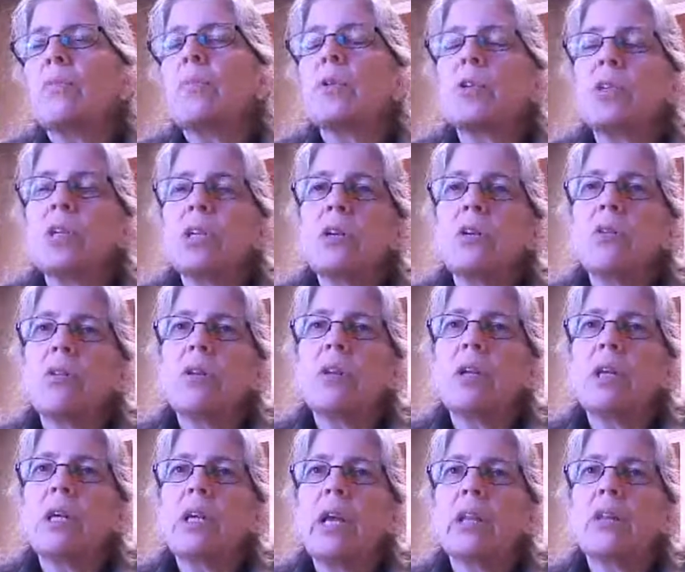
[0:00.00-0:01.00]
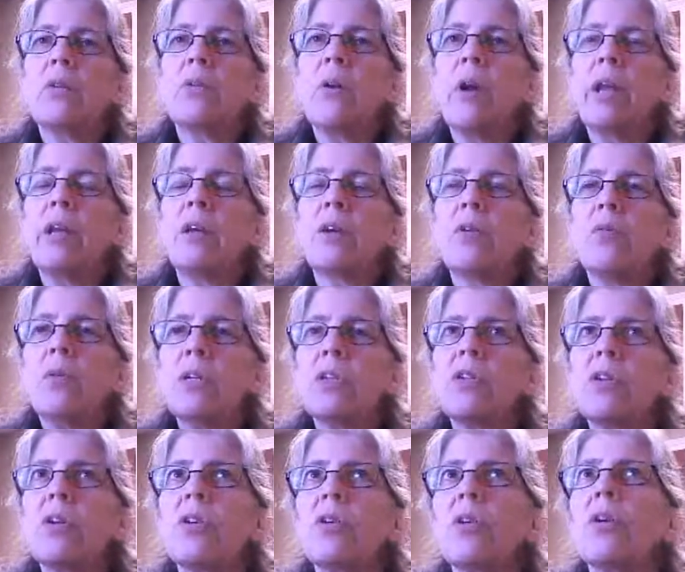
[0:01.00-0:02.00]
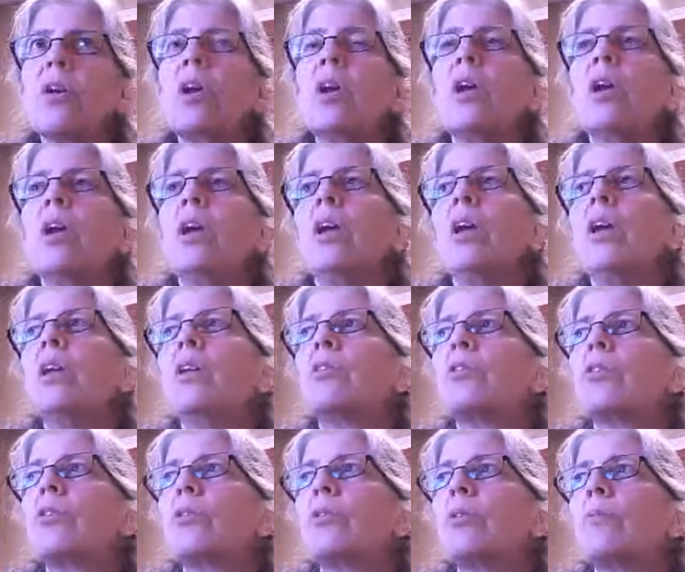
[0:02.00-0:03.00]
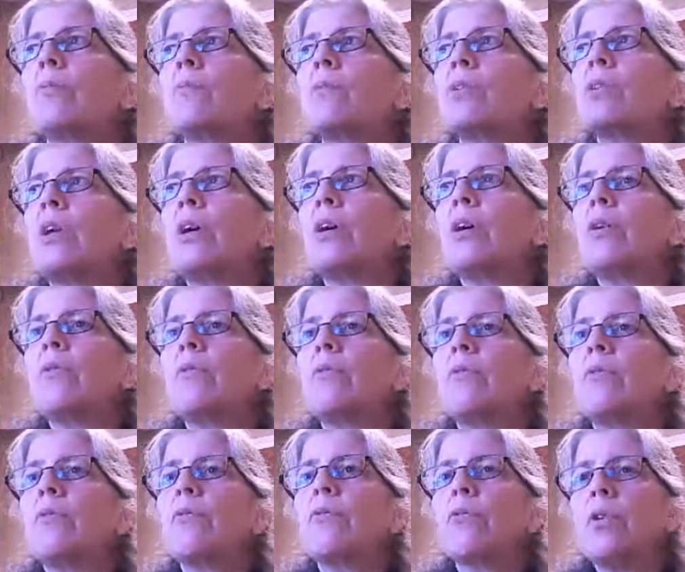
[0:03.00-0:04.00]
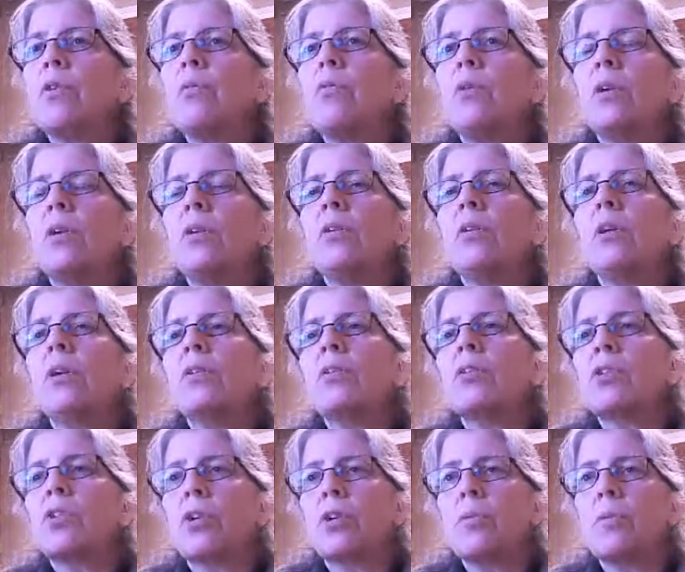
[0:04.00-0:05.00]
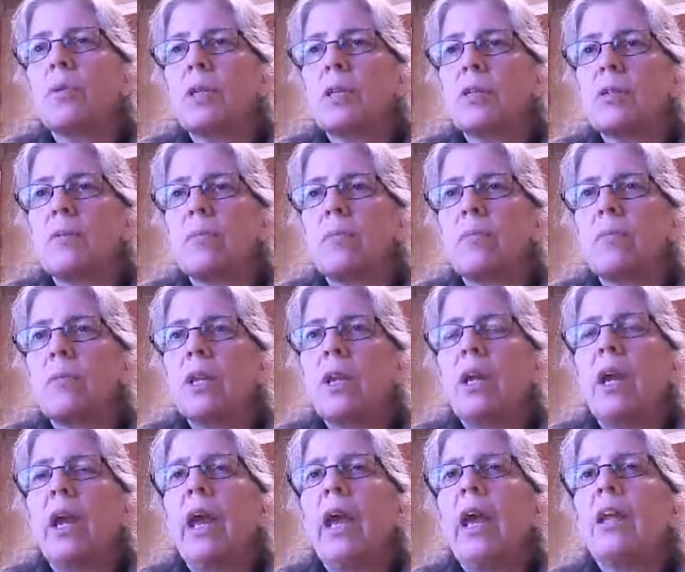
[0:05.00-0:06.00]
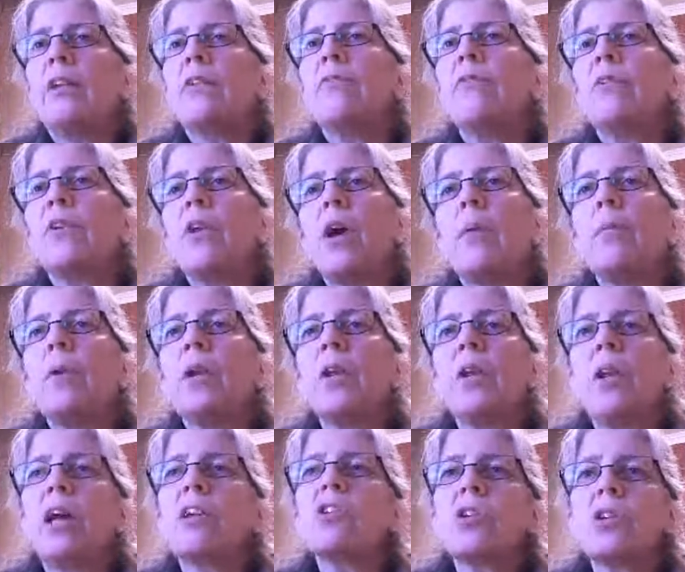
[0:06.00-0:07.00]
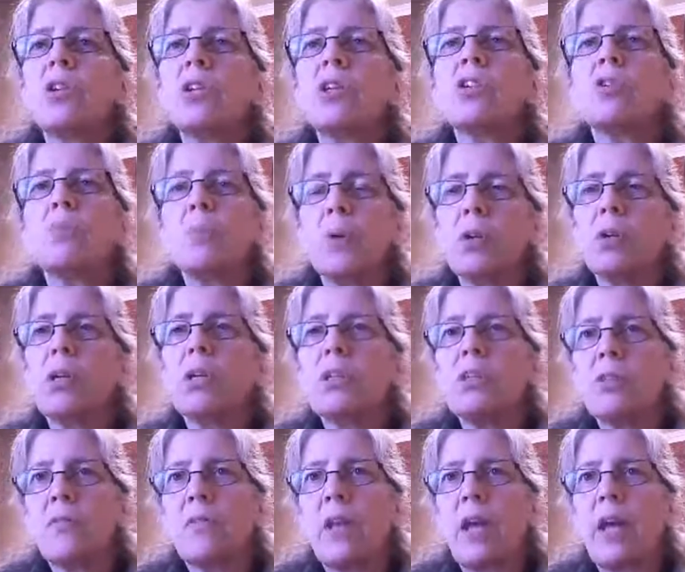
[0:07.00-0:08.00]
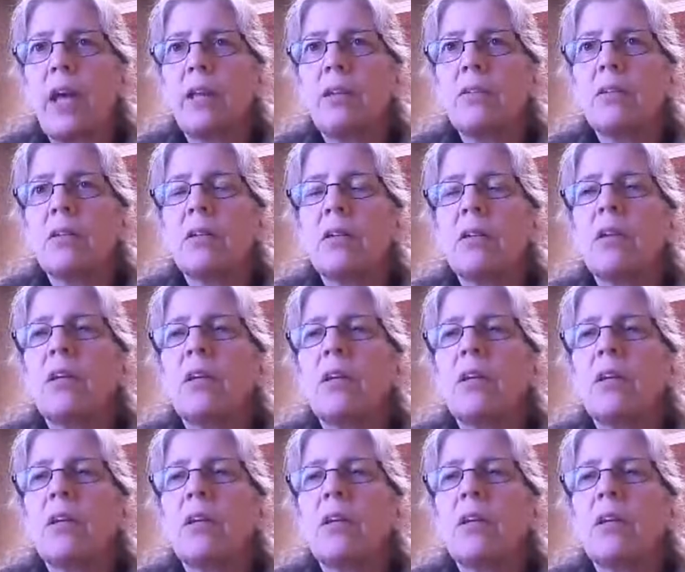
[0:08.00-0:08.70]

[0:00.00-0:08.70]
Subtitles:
a look particularly at the Grand Inquisitor in terms of free will and determinism and the phenomenological experience of that,